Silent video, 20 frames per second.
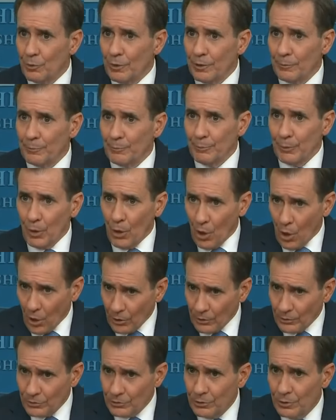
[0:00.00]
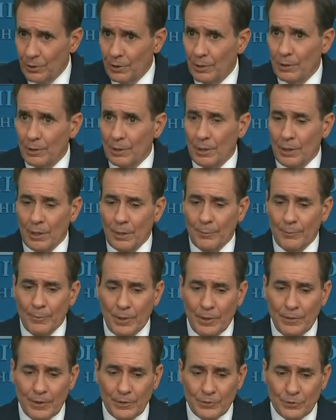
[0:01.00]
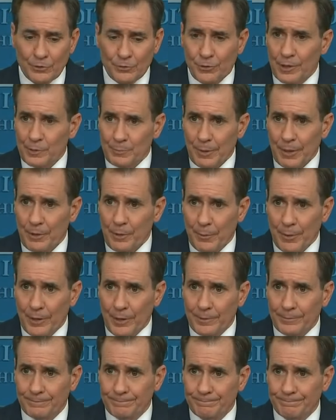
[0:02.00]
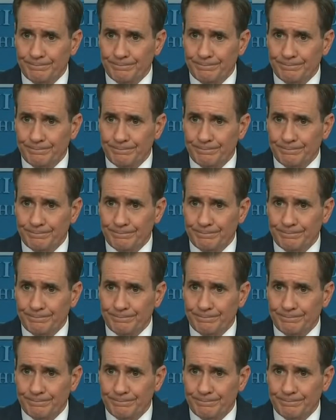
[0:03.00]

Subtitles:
where it belongs, and that you're transparent about it.